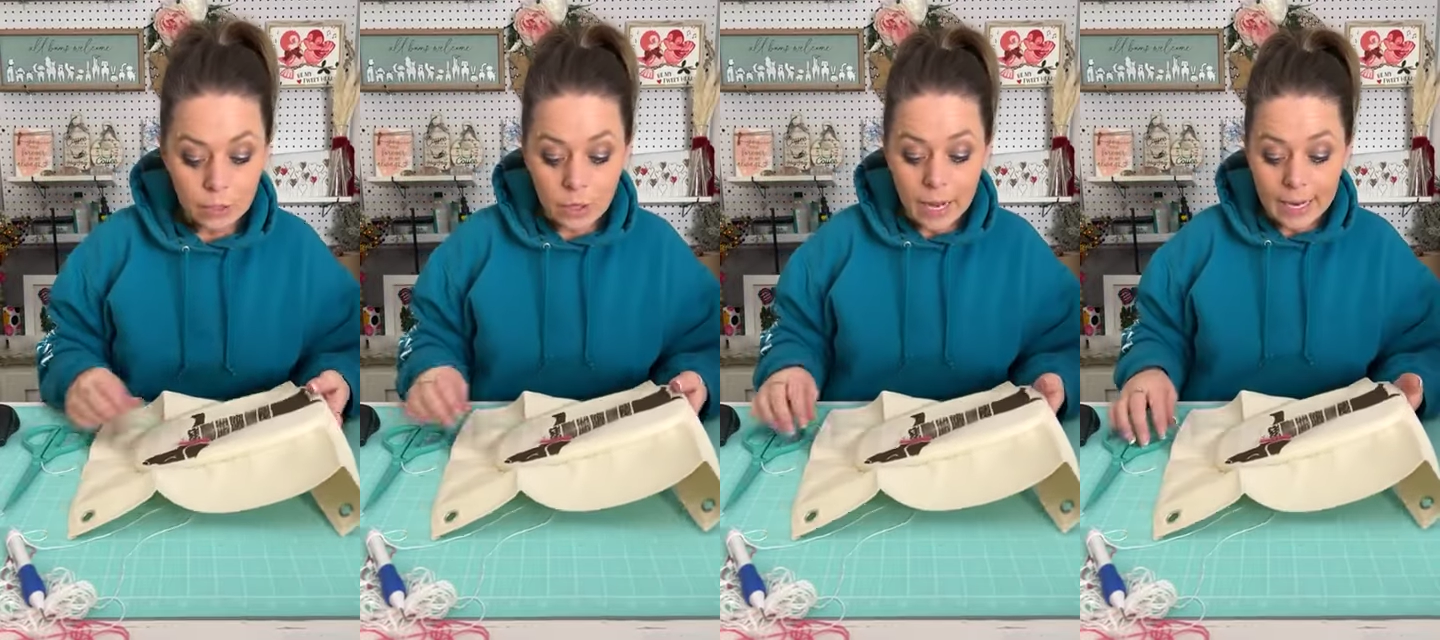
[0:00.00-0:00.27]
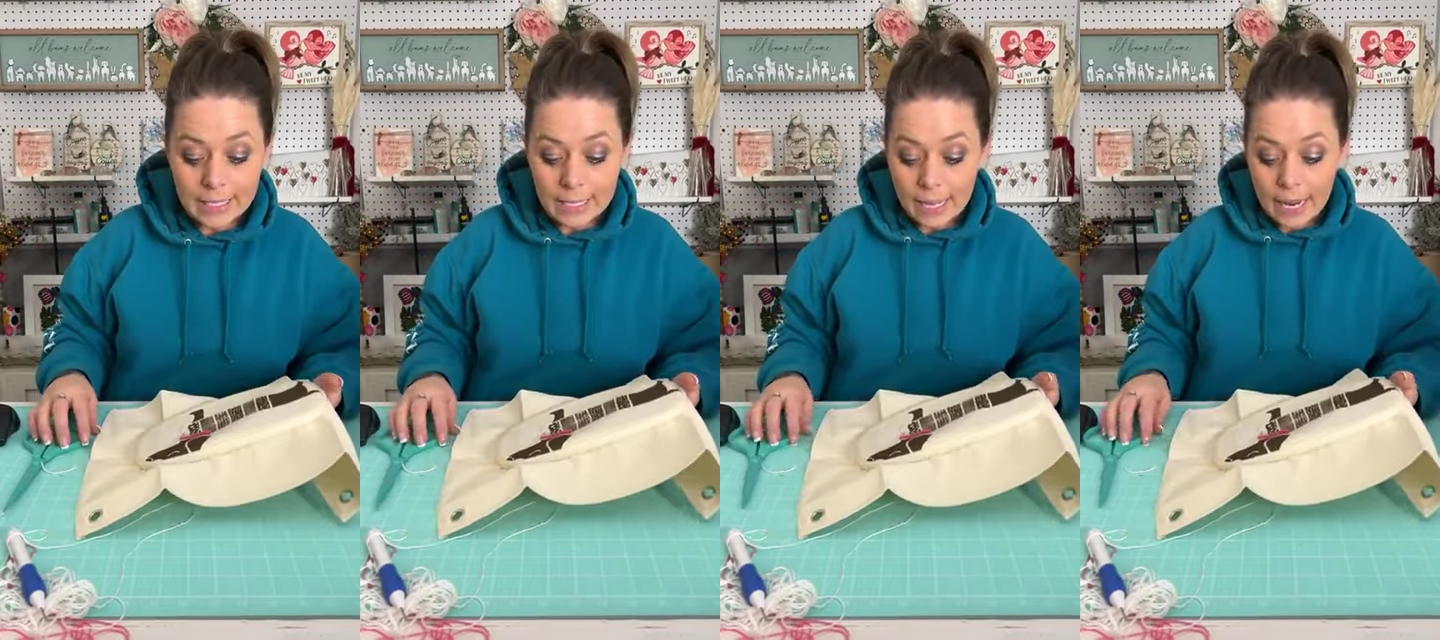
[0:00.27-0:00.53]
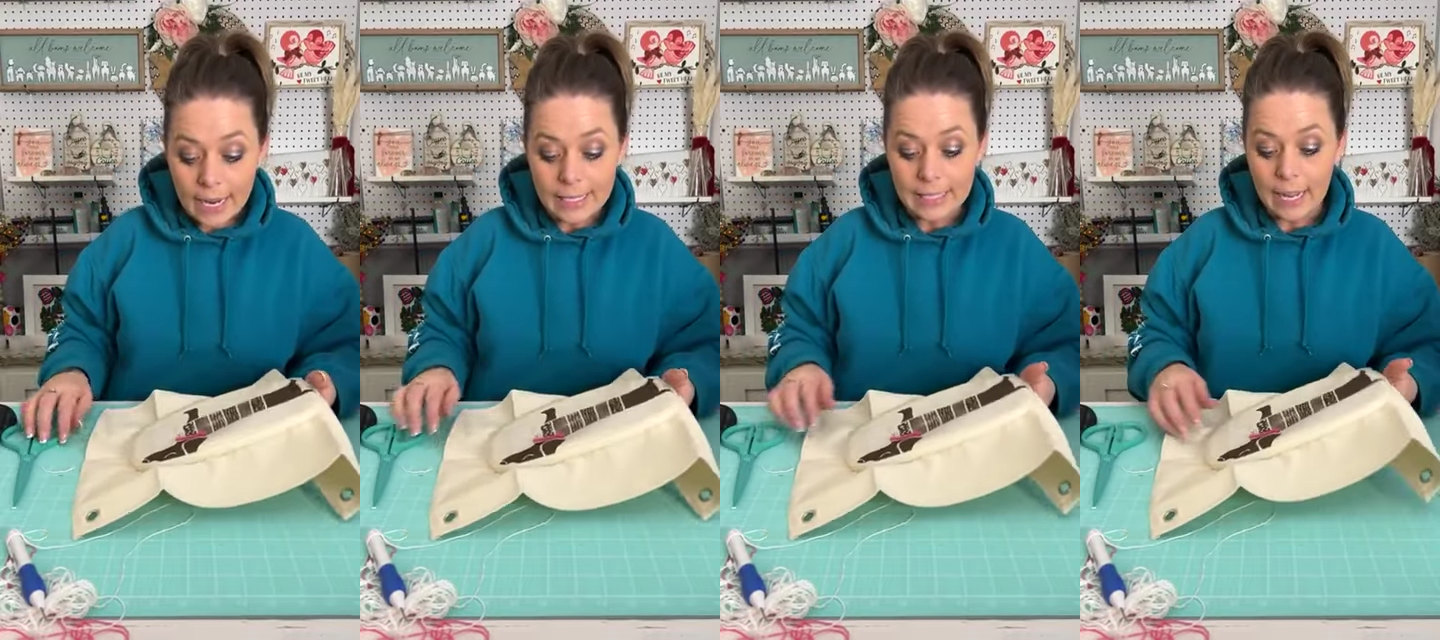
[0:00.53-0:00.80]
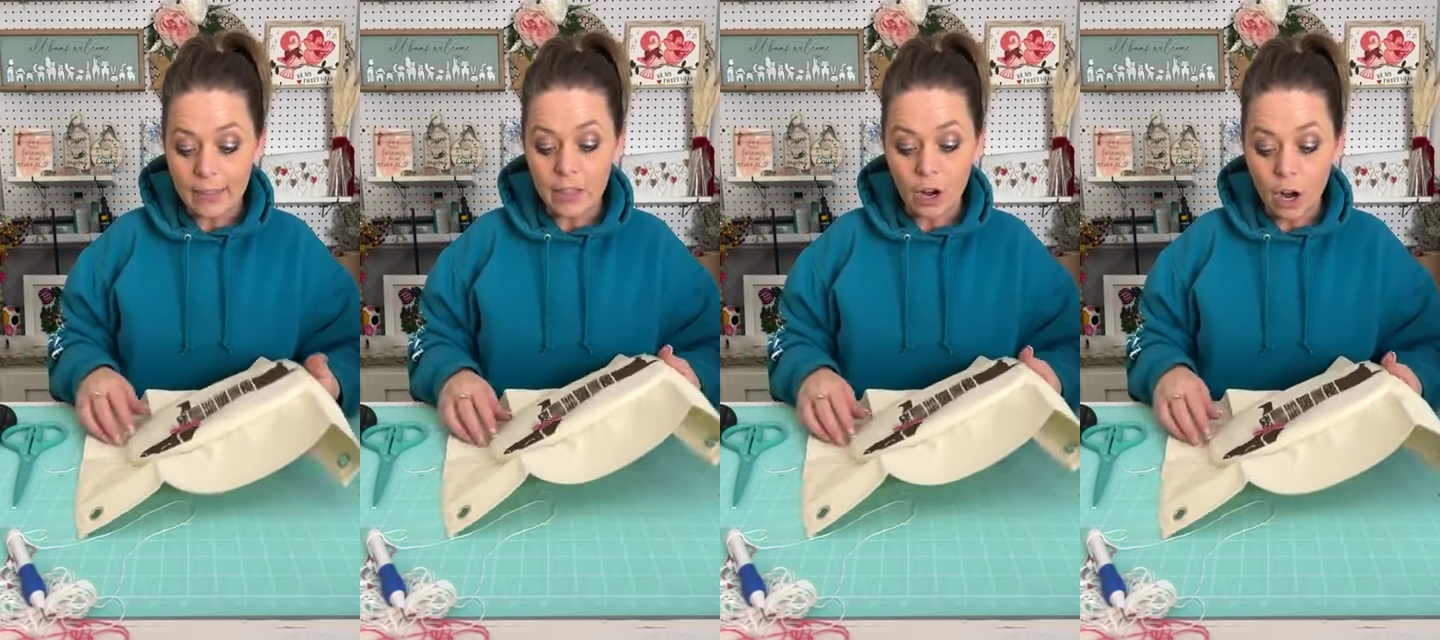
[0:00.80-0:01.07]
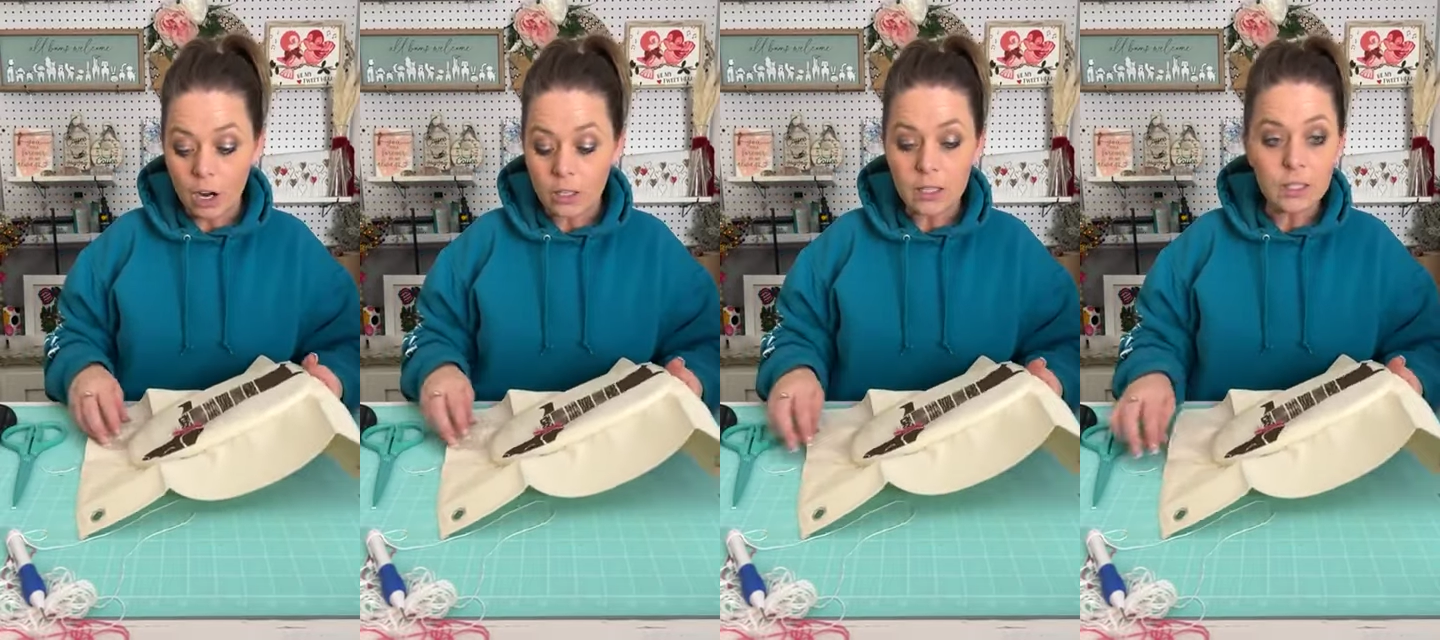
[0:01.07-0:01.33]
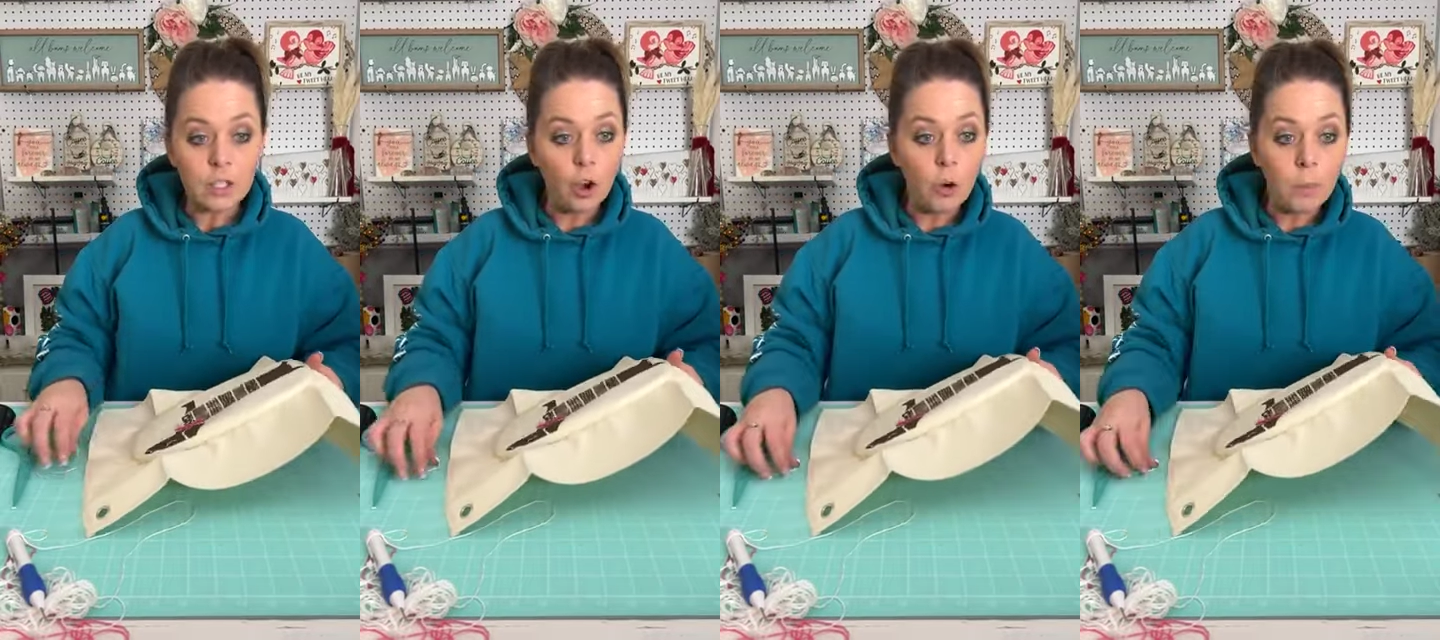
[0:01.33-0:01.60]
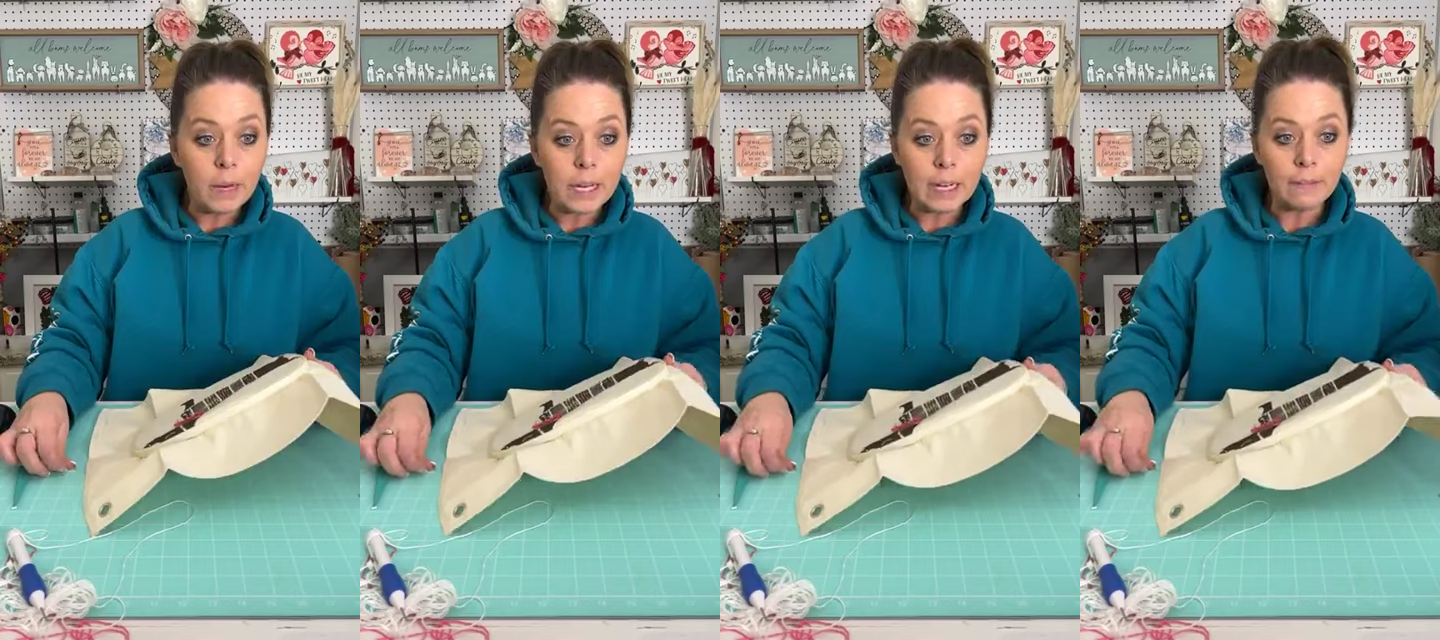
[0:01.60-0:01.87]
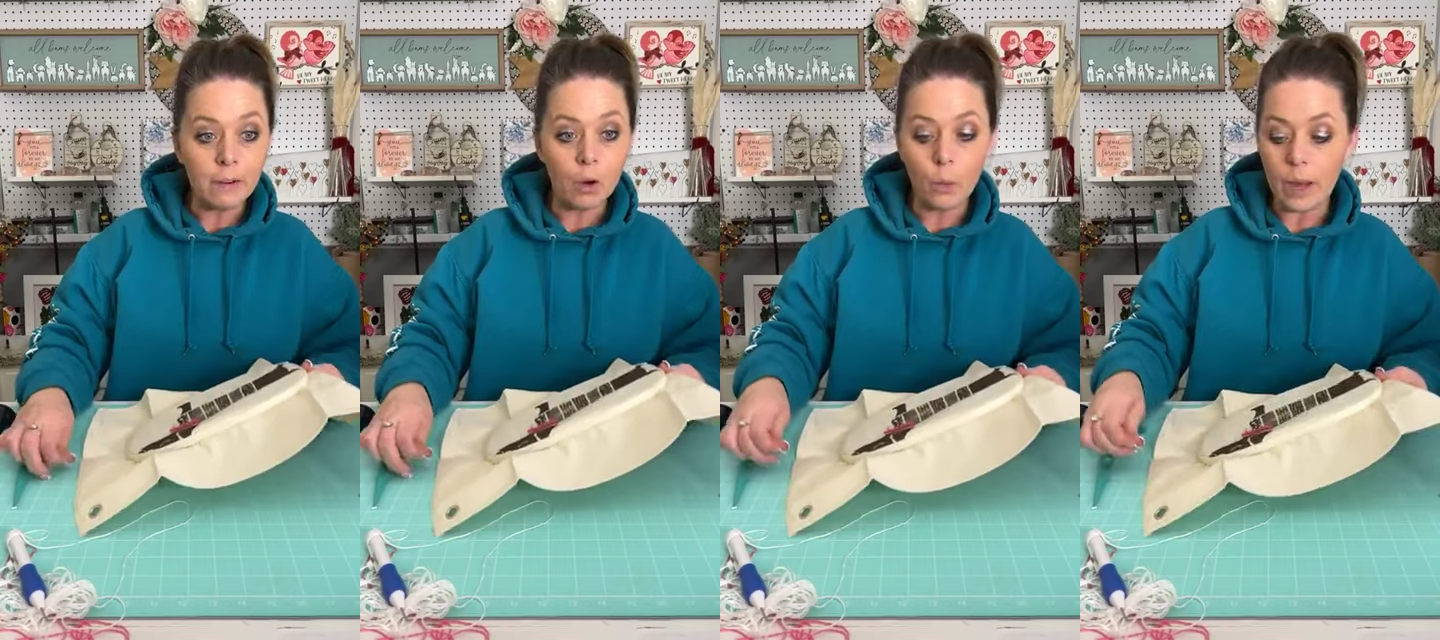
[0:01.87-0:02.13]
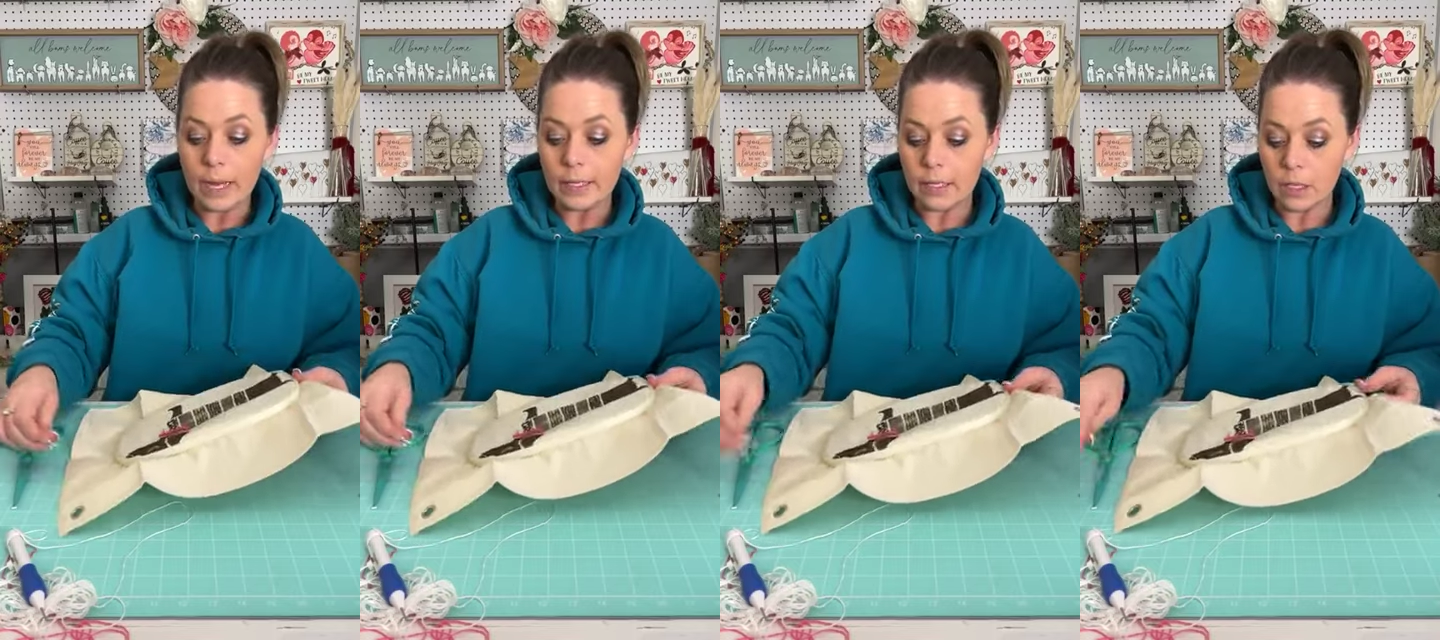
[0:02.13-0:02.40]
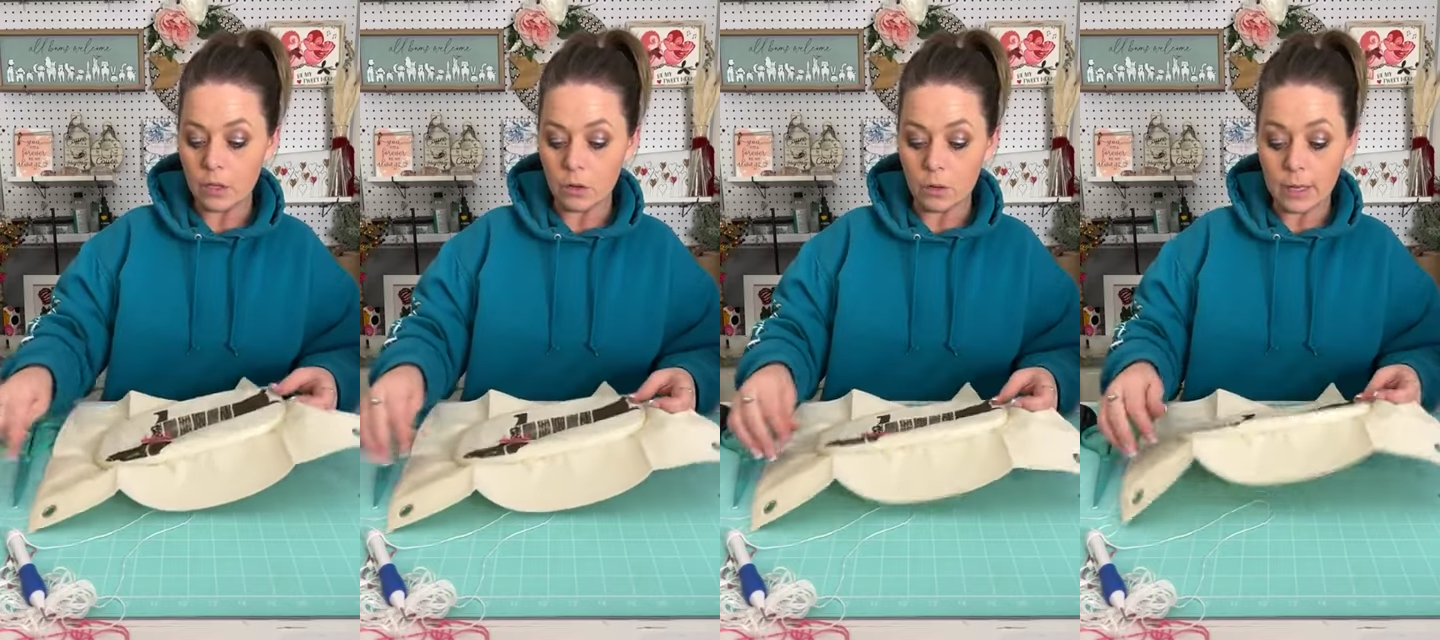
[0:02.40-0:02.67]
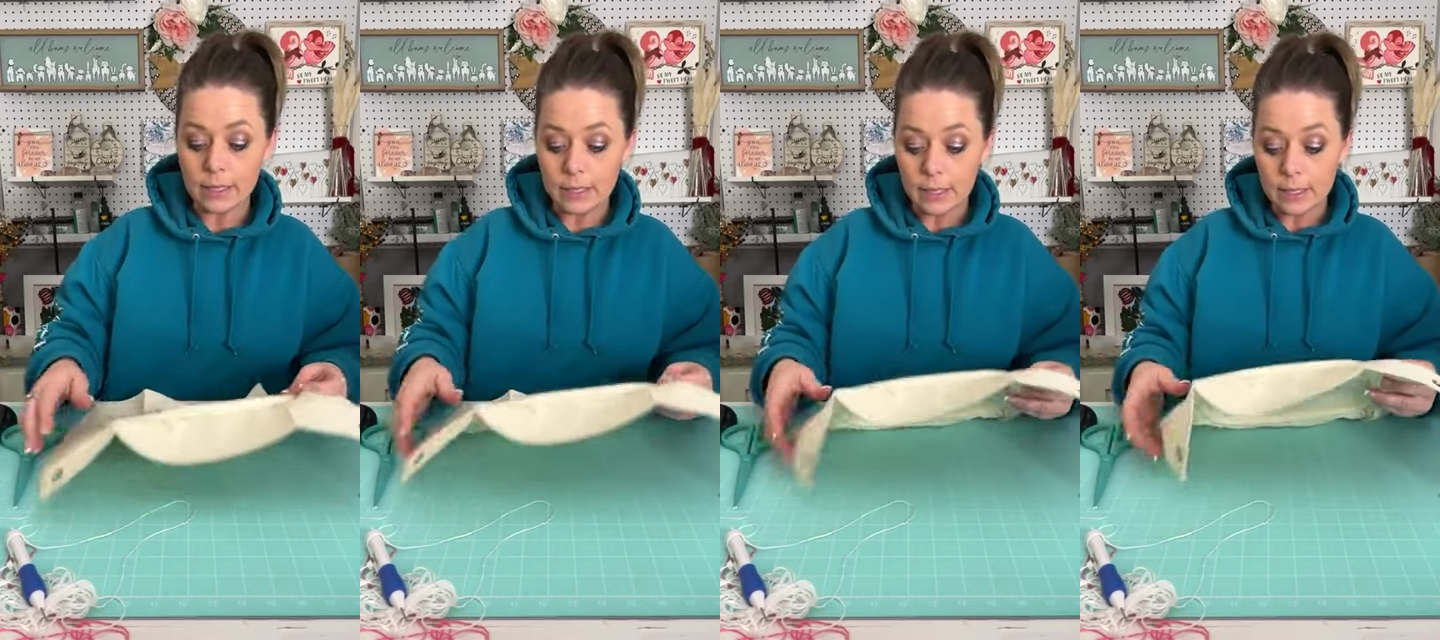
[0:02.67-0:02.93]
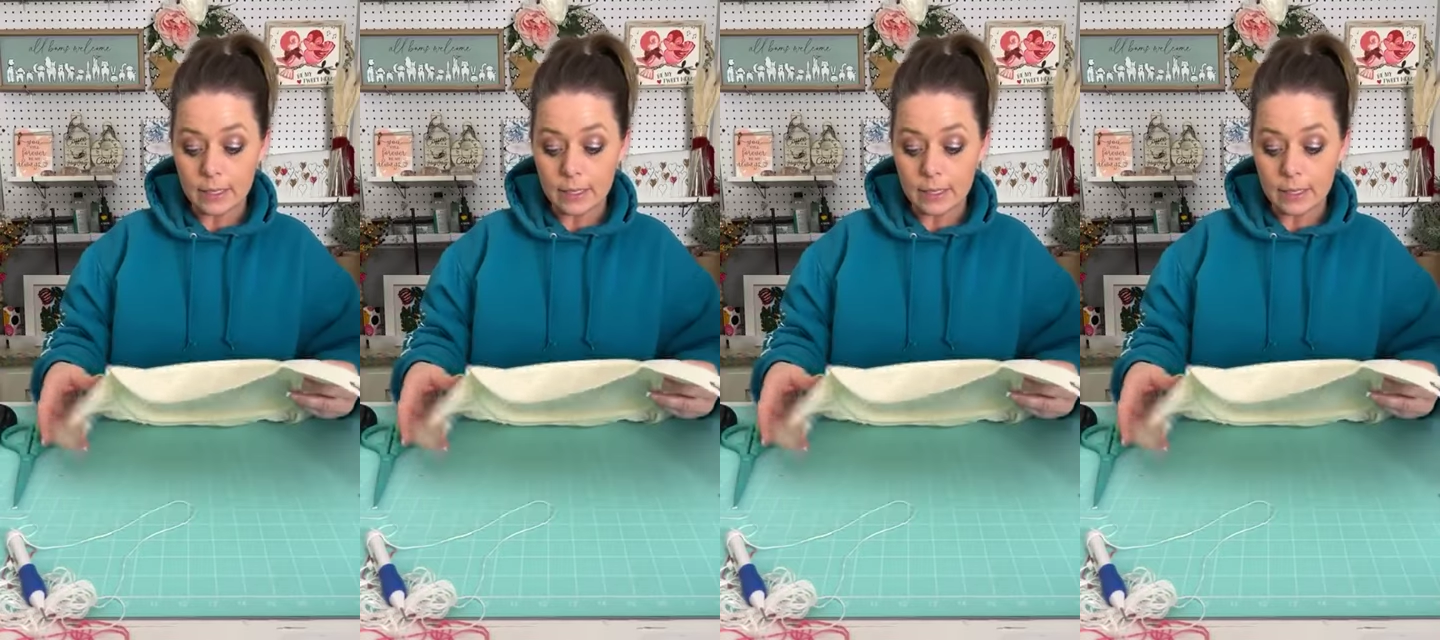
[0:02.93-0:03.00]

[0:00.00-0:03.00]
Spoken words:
So you guys, like I said, there are so many different ways to do this.